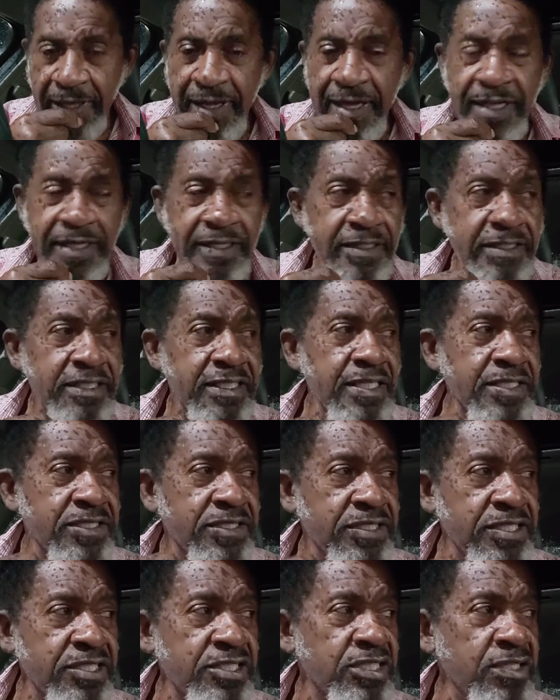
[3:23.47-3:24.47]
It is the
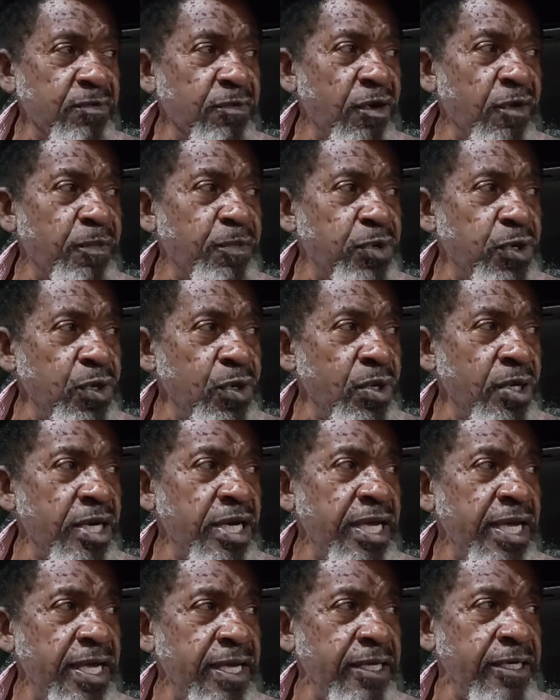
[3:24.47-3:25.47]
system of
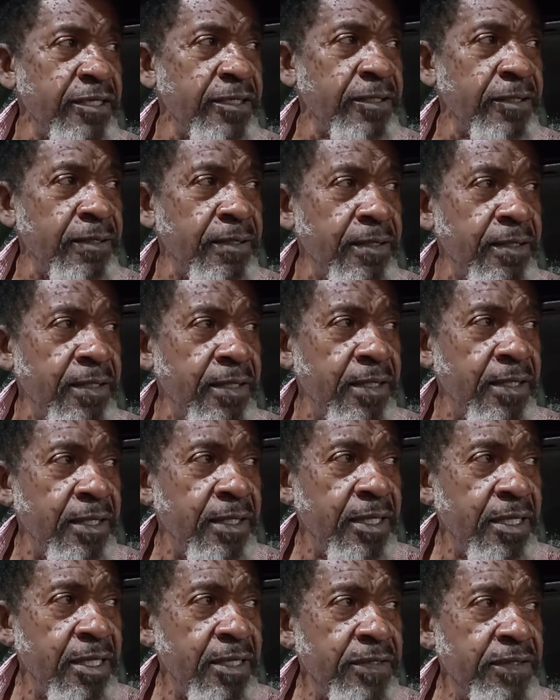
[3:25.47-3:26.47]
pure hell.
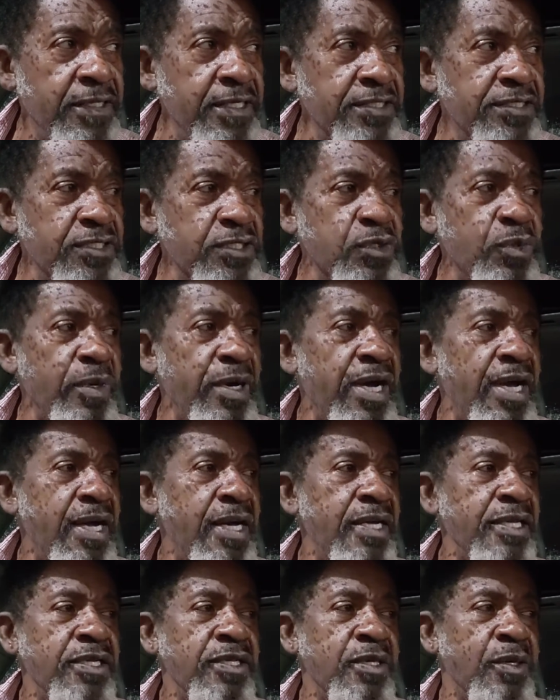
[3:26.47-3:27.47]
This is
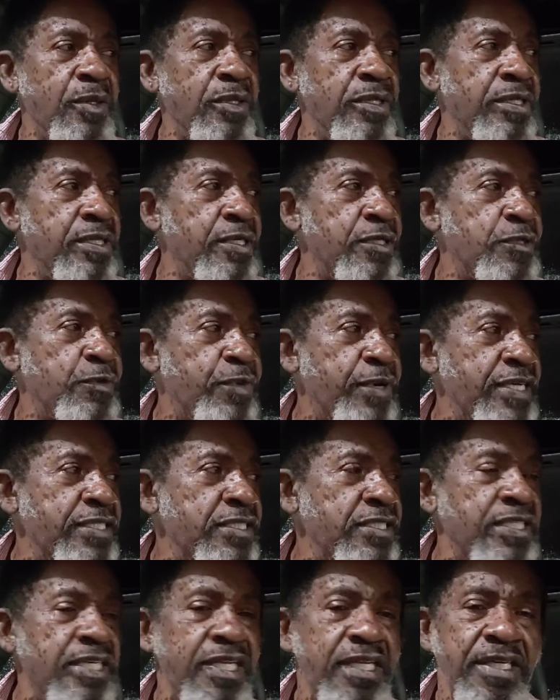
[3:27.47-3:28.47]
why you know, this
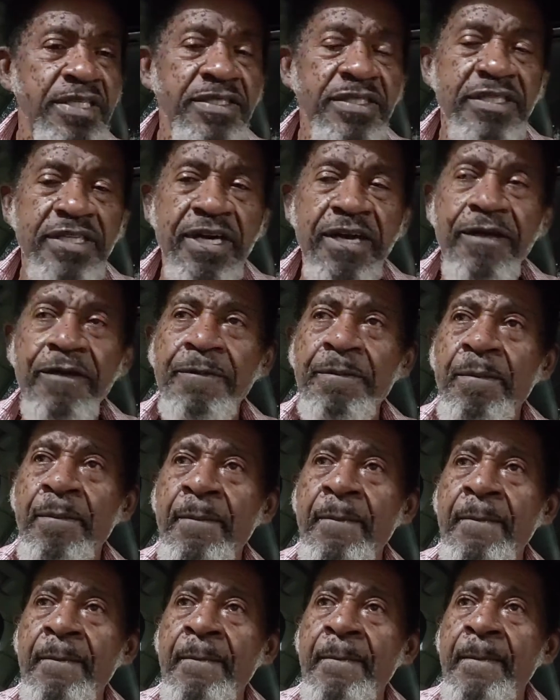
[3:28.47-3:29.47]
president can say,
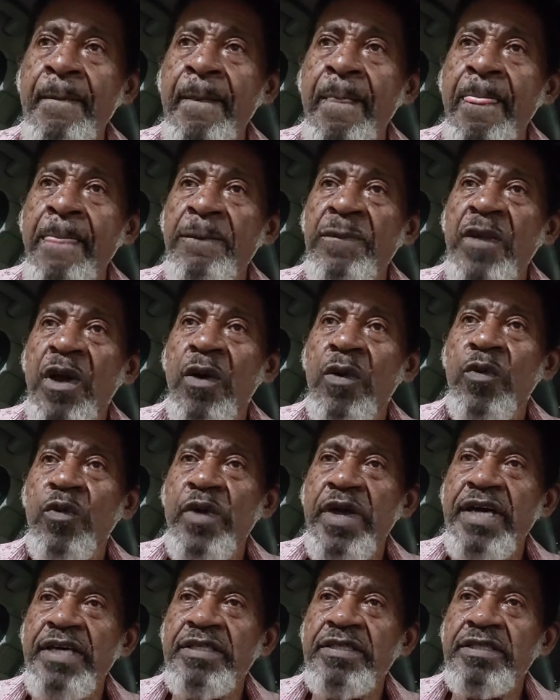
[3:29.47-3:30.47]

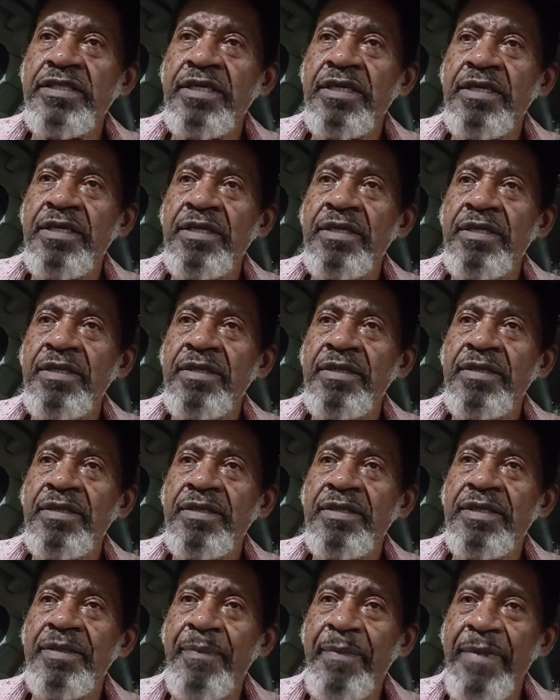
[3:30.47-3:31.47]
arrest
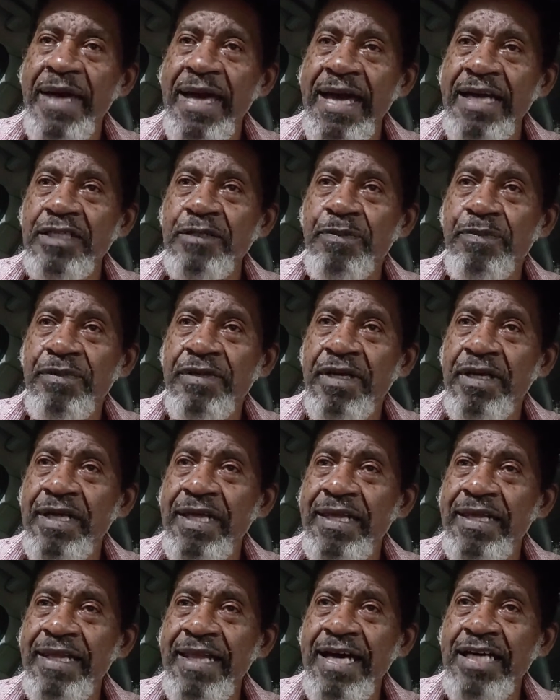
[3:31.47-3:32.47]
the, ex, the
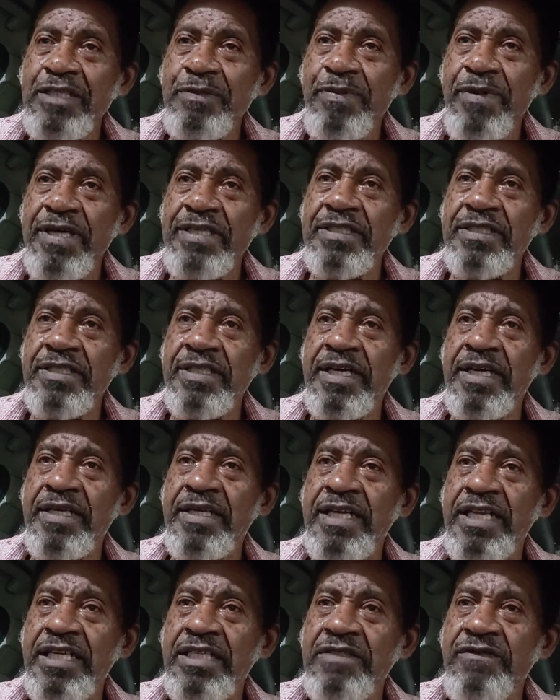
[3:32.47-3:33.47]
last
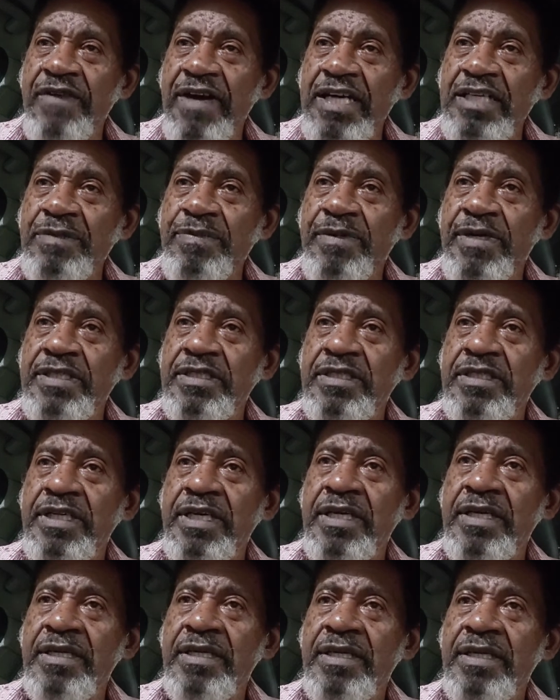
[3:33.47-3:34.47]
president and his vice
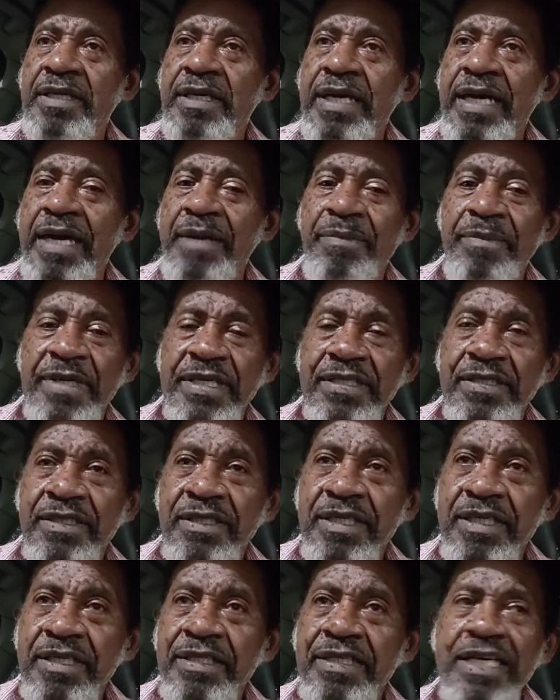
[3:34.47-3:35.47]
president and Miss
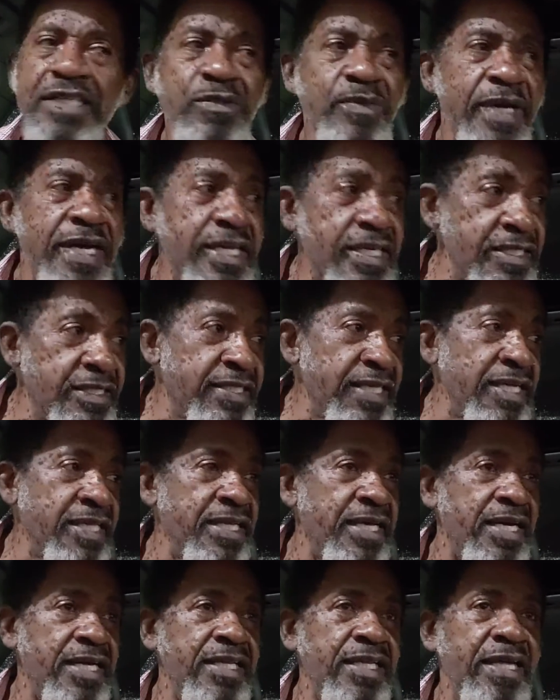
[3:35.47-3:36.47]
Clinton. That's why he can say
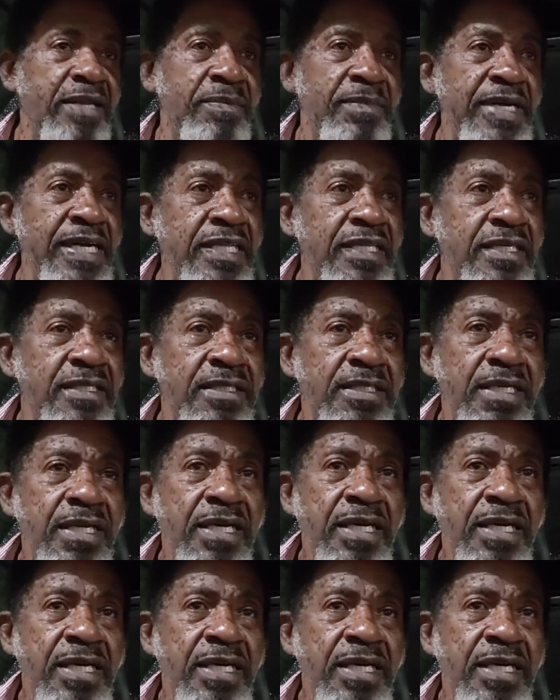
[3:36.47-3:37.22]
that and mean it.